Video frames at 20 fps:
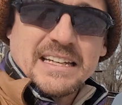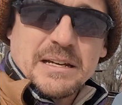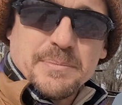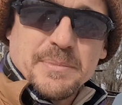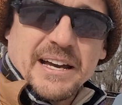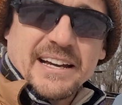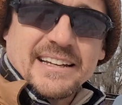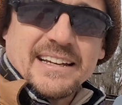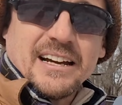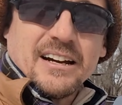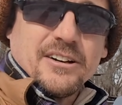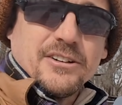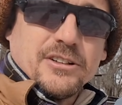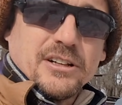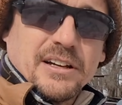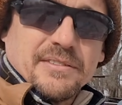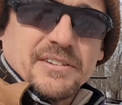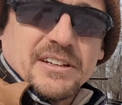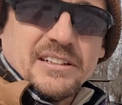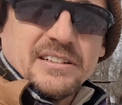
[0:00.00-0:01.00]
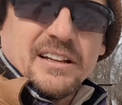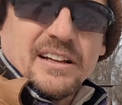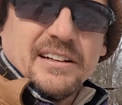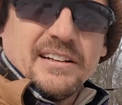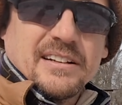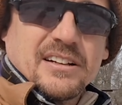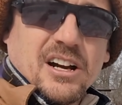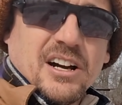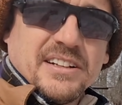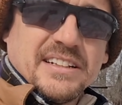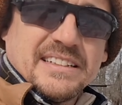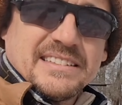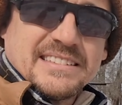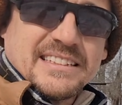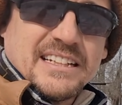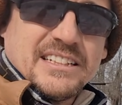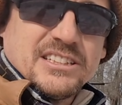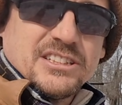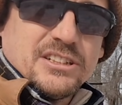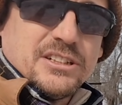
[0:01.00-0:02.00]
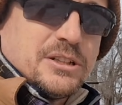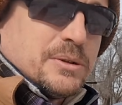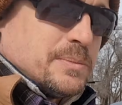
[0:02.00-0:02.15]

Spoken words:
get back out. You'll have condensation and